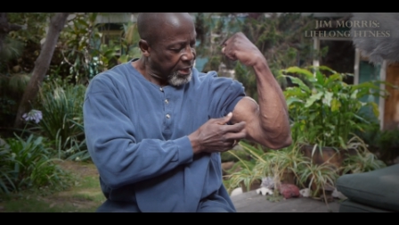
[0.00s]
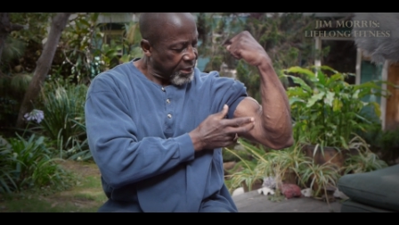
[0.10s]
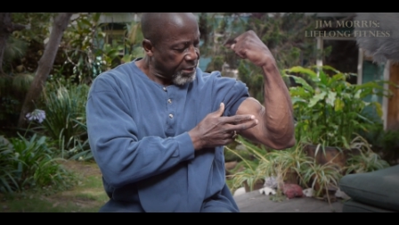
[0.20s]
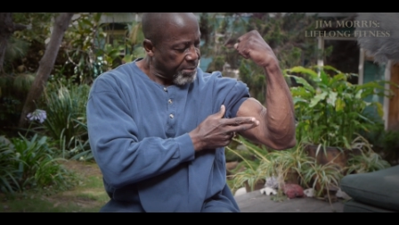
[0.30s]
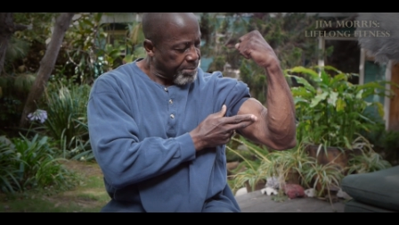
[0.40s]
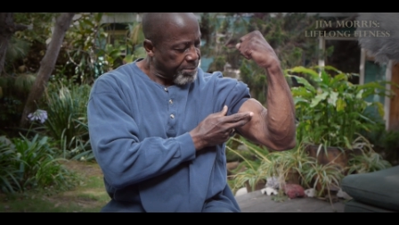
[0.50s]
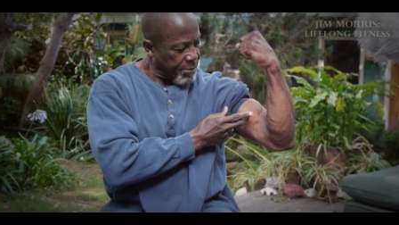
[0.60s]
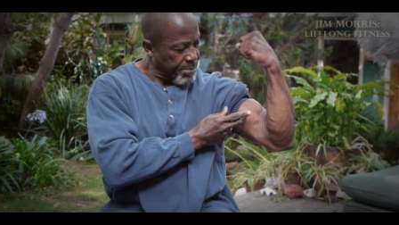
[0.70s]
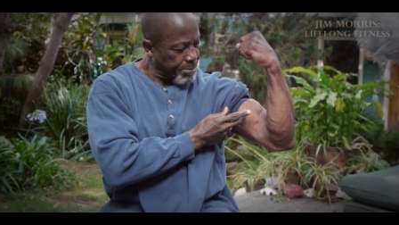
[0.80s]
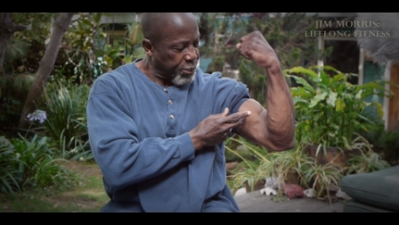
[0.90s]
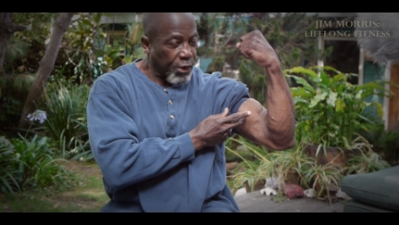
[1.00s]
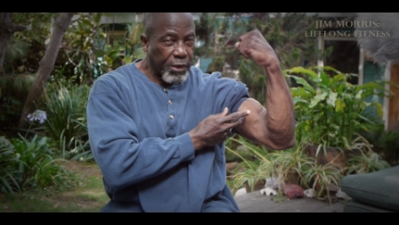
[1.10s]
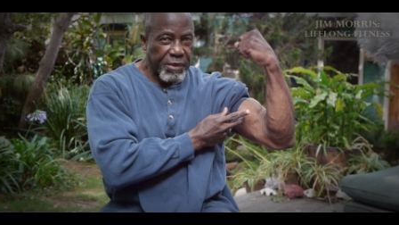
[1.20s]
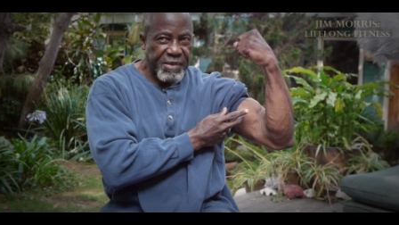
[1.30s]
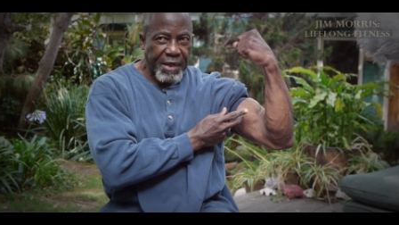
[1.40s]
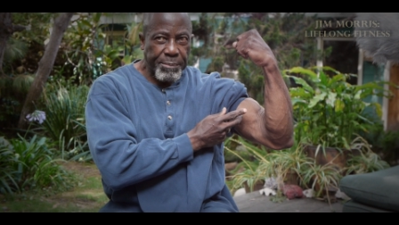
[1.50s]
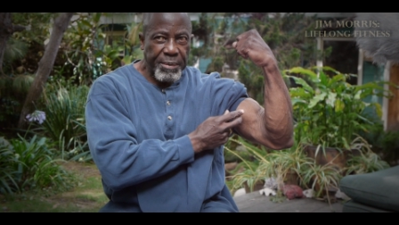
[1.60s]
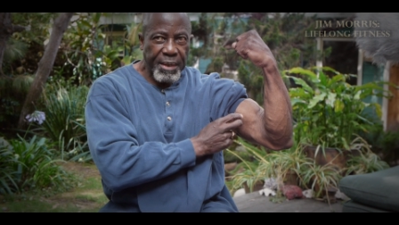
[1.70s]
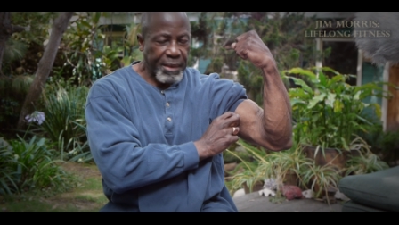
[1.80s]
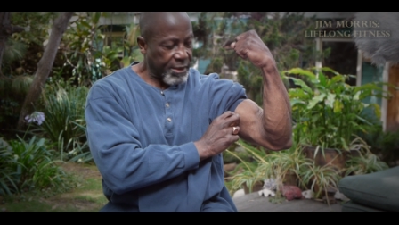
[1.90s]
it balls up
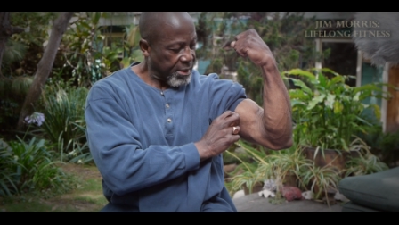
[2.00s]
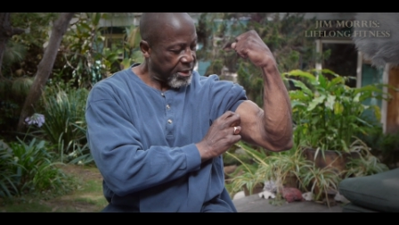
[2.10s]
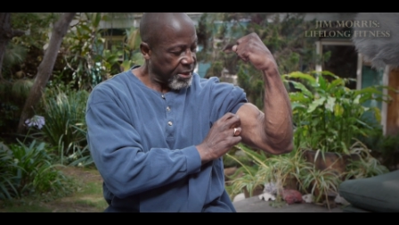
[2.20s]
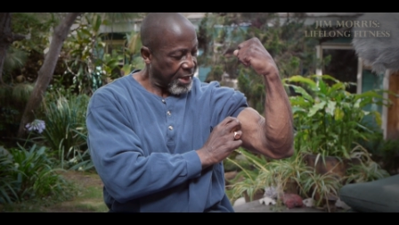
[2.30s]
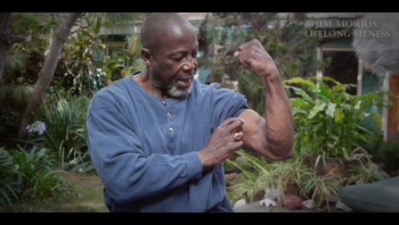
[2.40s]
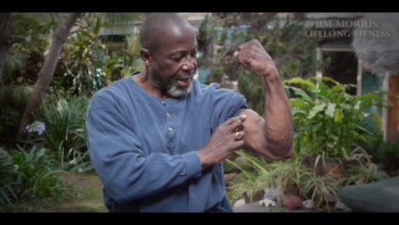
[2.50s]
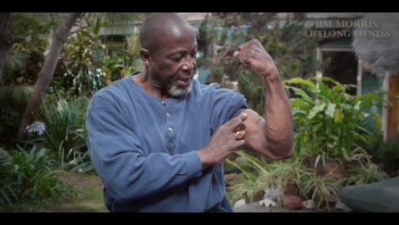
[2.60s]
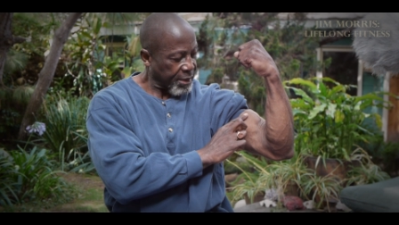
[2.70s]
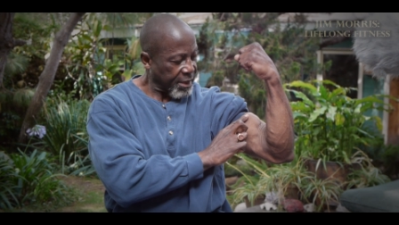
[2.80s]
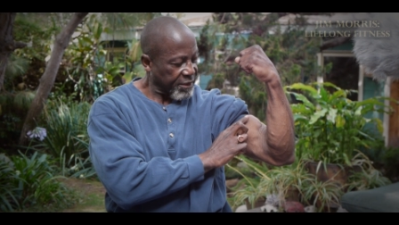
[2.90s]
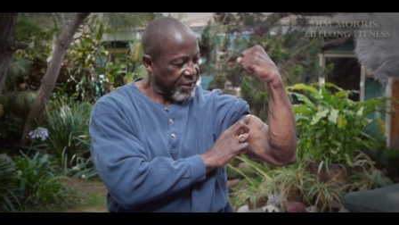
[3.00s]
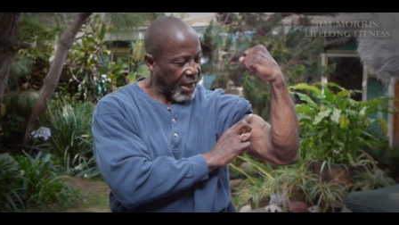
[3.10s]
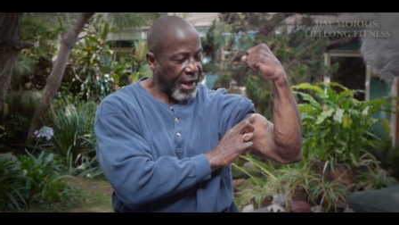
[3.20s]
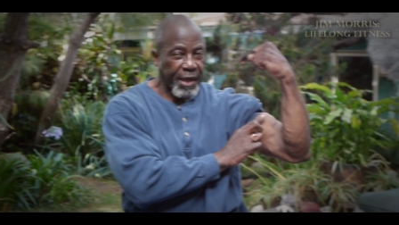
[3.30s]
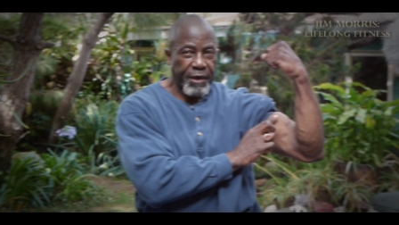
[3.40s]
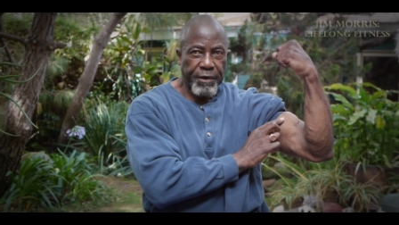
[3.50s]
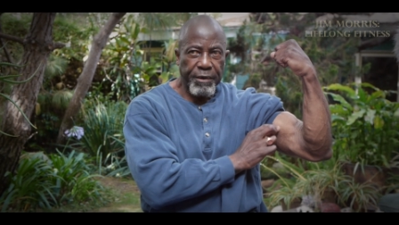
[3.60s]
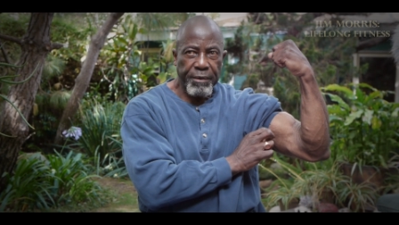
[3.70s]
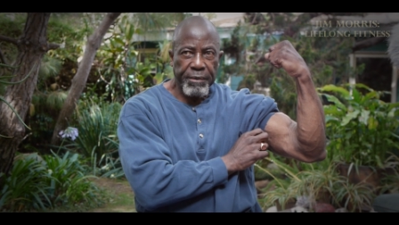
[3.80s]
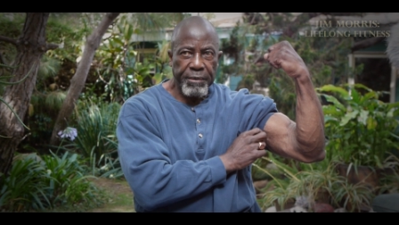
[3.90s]
and it gets
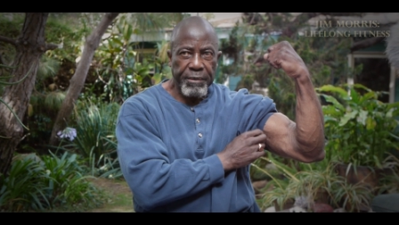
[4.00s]
higher.